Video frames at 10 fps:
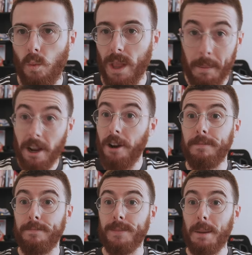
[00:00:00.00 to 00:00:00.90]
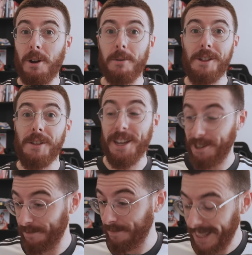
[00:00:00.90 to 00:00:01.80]
Let me know. Let me know what you
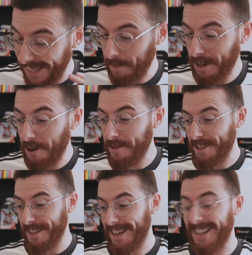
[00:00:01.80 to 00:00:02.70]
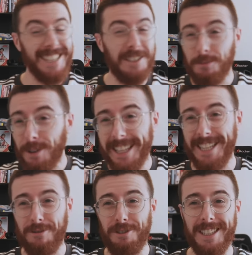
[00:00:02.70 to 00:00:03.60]
think. Let me know what you think. I think it's a
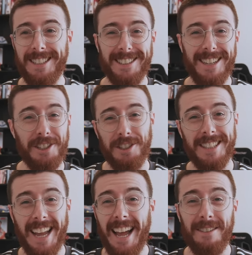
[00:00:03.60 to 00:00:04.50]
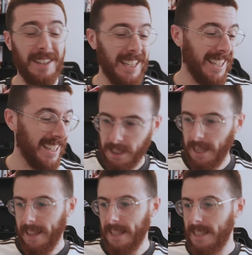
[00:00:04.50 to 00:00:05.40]
really interesting discussion to have. But
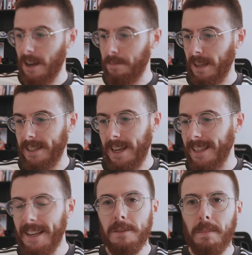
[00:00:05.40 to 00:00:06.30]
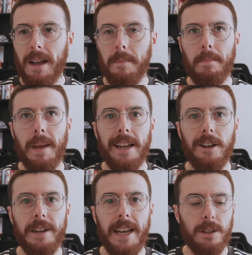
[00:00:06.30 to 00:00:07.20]
yeah, that's how it plays out. It leaves
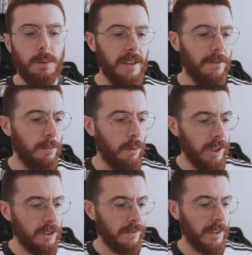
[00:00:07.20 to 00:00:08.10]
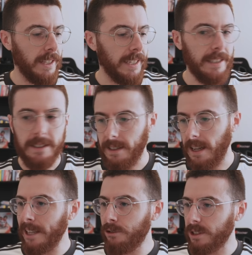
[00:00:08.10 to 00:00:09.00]
Pecco now 24 points off the lead.
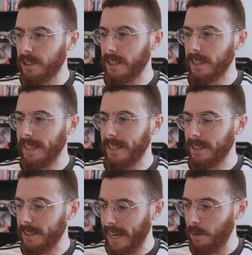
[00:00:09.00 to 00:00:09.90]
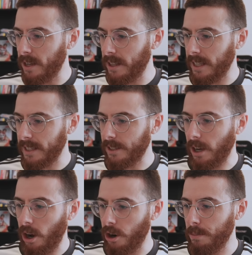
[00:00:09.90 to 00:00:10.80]
Interestingly, does anyone think there's
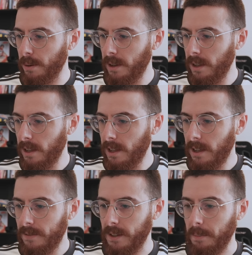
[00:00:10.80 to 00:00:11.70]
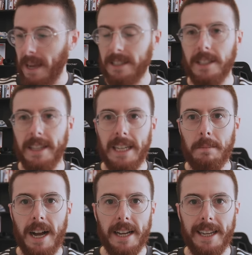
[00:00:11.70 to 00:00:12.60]
a hope for the Bastianini
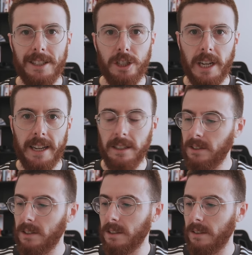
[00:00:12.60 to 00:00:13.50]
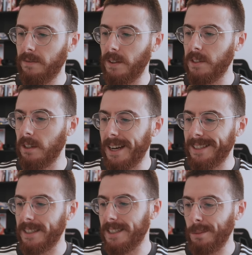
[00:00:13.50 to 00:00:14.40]
Marquez chase? 59
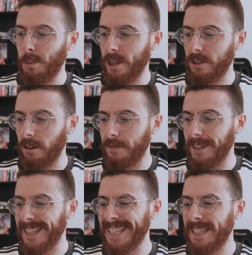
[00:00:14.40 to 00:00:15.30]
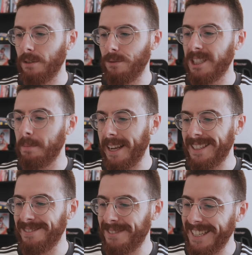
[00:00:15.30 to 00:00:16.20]
and 60 points off the lead,
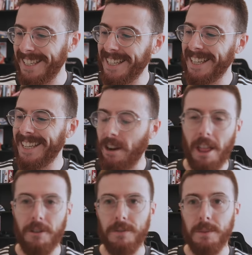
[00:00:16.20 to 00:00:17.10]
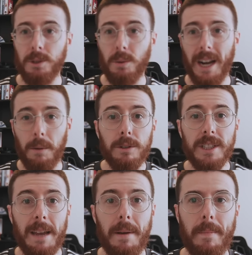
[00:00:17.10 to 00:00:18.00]
respectively. Can either of them do it? And I will
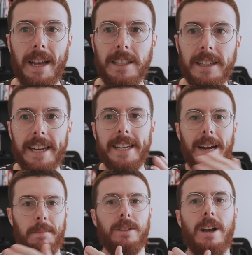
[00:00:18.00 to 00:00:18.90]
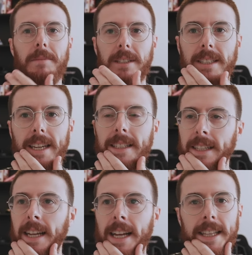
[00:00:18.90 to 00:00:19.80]
say about Bastianini, a couple of times this
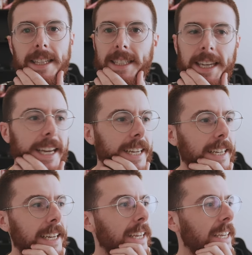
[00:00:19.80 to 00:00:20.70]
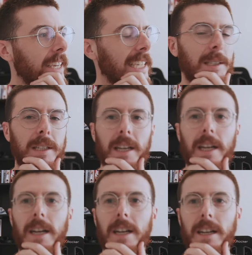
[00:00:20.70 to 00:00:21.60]
season, this kid is,
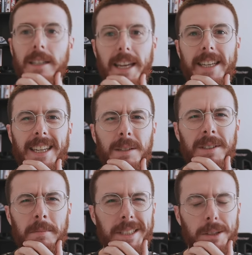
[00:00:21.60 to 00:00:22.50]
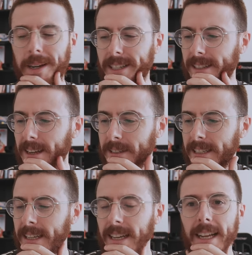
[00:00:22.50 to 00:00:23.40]
say, kid, he's mid 20s now, isn't
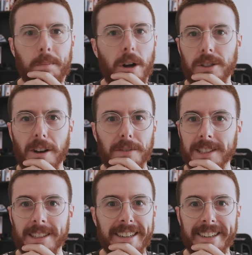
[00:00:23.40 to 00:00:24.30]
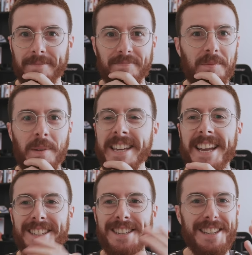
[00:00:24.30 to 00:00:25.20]
he? He's box office, isn't he? When he
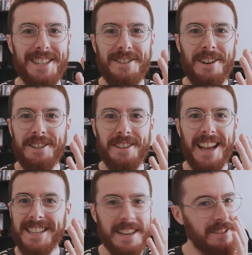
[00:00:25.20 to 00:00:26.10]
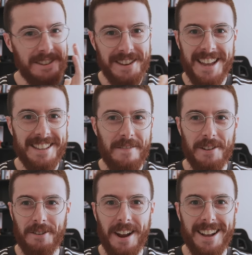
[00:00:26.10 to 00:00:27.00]
gets in these situations on last night, he's not scared to have
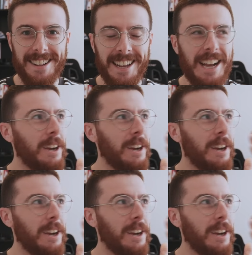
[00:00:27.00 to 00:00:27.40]
a crack.